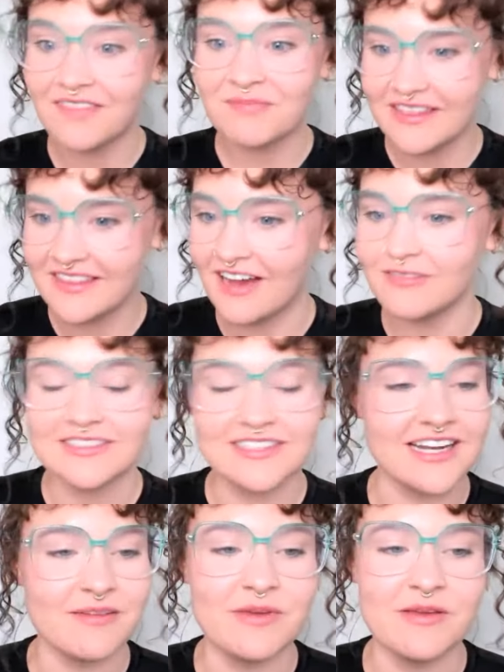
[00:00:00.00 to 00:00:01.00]
mean, that was
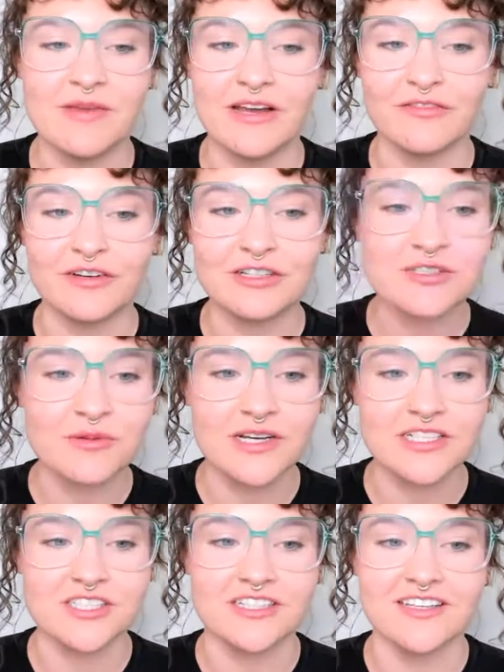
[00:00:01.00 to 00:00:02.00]
gonna be my first
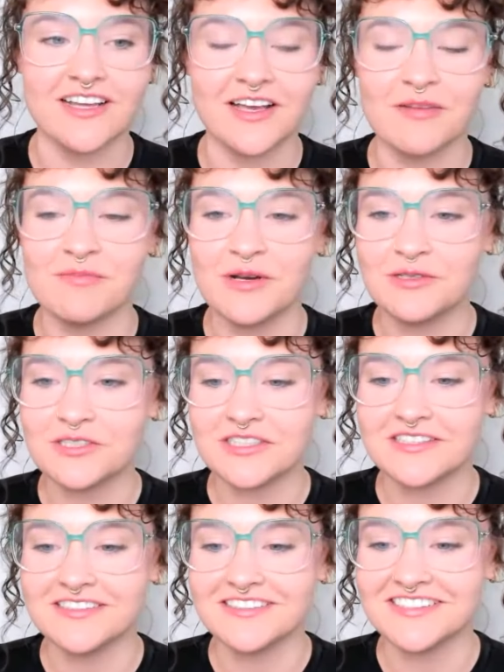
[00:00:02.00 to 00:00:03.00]
question, like
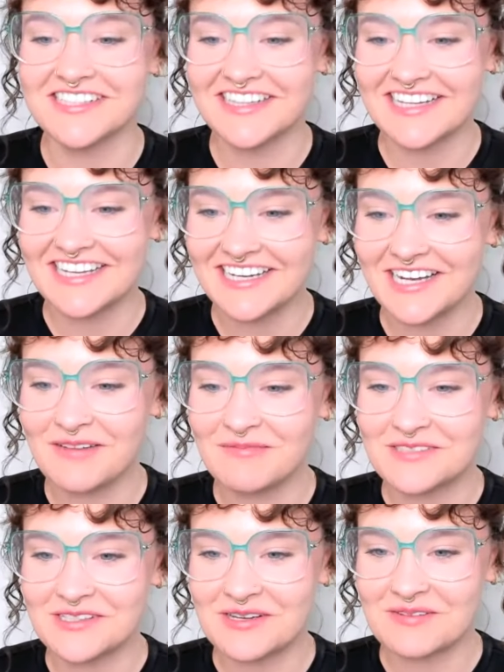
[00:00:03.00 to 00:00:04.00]
emotions leading up
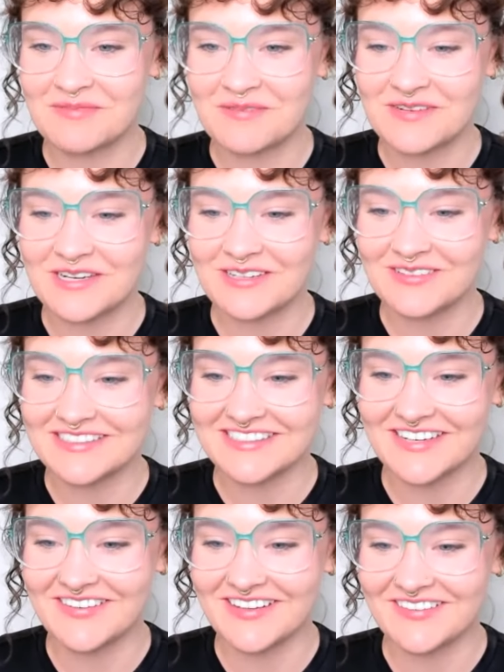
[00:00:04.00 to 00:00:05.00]
to the what's
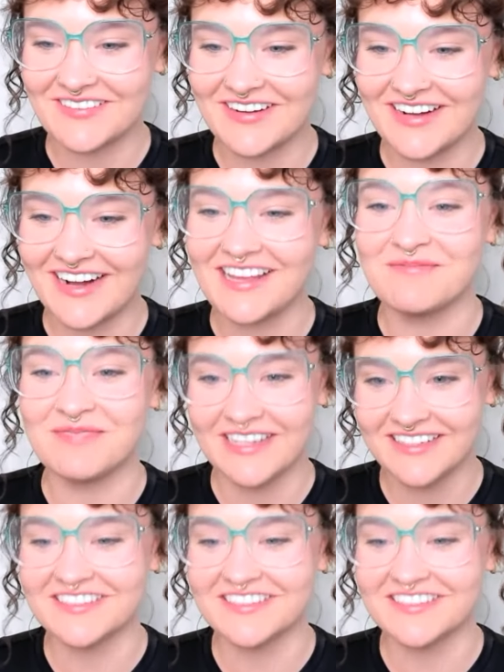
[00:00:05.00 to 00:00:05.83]
going through your head, but